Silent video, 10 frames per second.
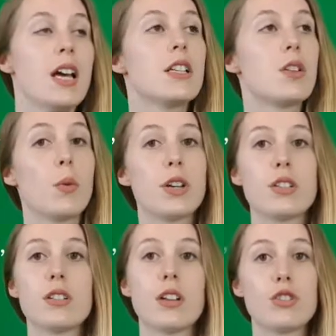So what I'll
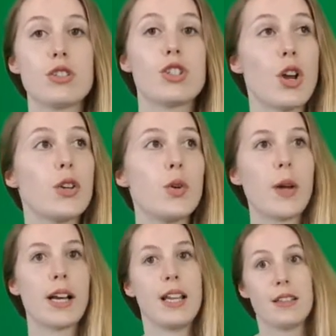do is I'll just show you
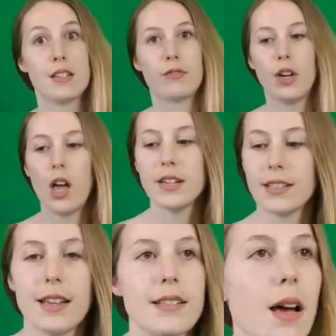quickly the different light
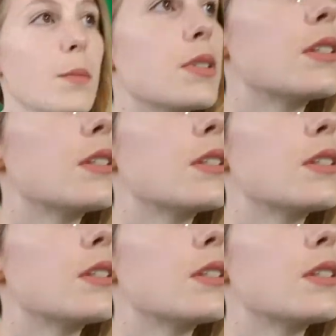setups.